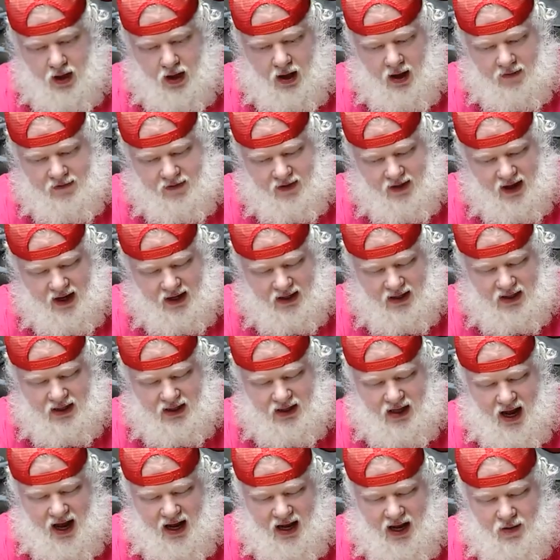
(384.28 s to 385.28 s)
if
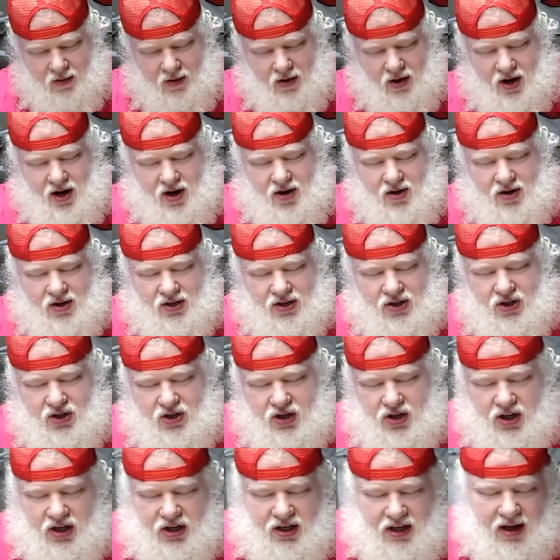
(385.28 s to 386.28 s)
that's anywhere near as
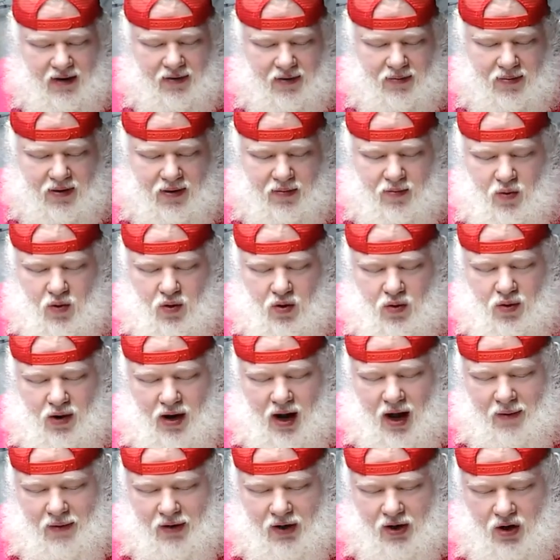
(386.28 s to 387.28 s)
good, that would be more what
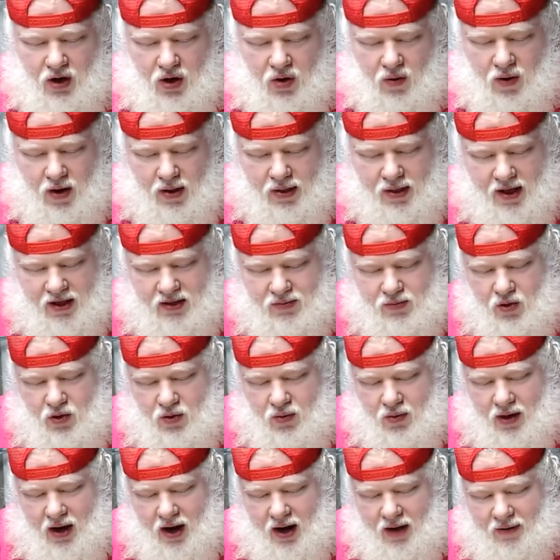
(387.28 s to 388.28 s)
I would go with. That's more
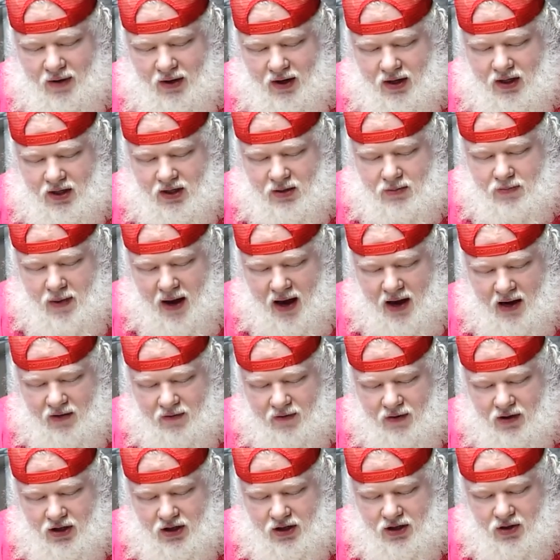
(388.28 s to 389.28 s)
what I would expect
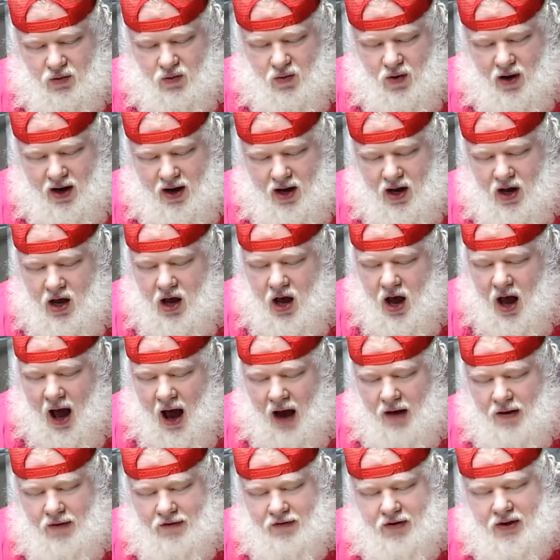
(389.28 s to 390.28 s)
for just a white.
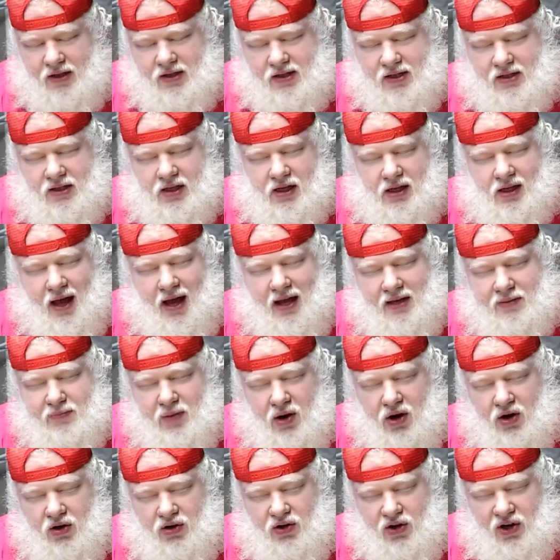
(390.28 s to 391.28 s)
However, this is a glass
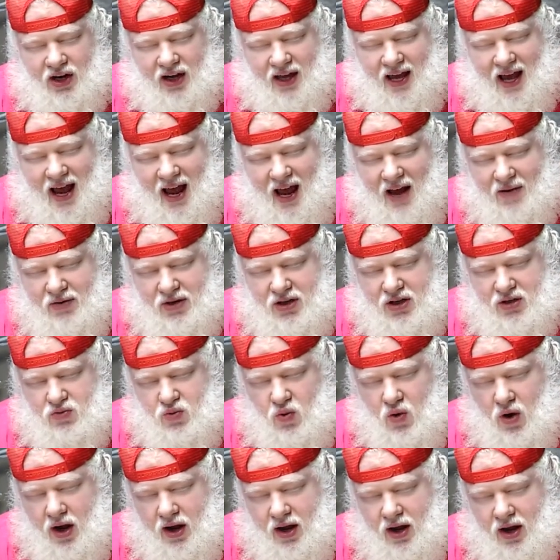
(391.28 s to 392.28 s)
bottle, not a can, which is
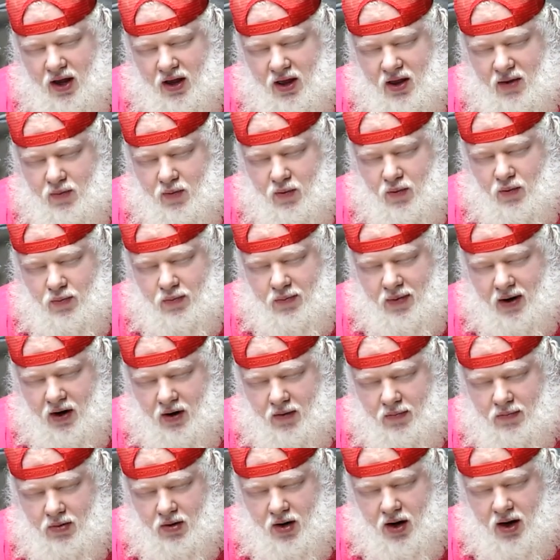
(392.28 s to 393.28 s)
why you get the
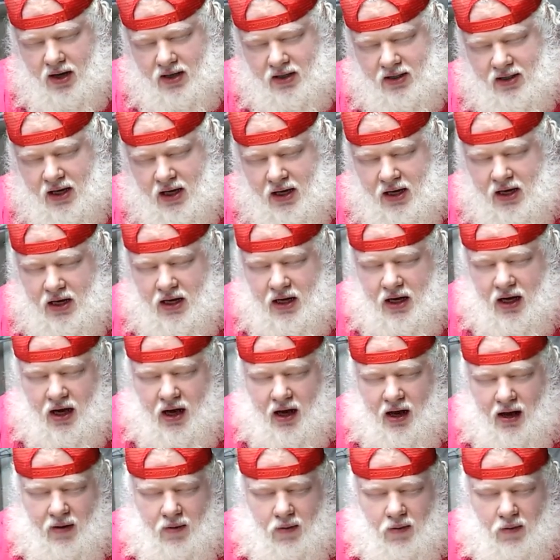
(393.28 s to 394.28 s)
bigger price.
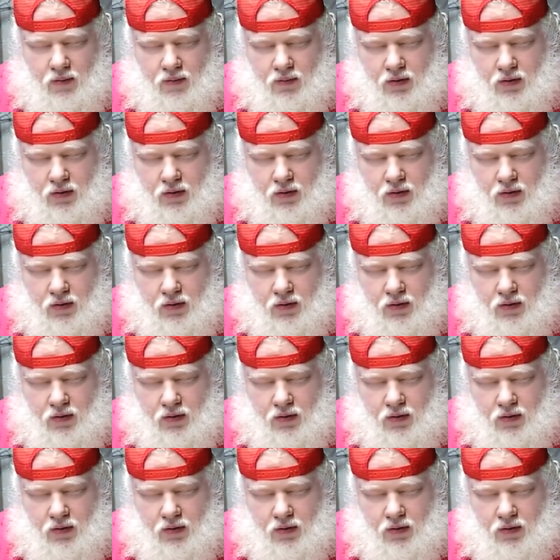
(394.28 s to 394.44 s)
Uh,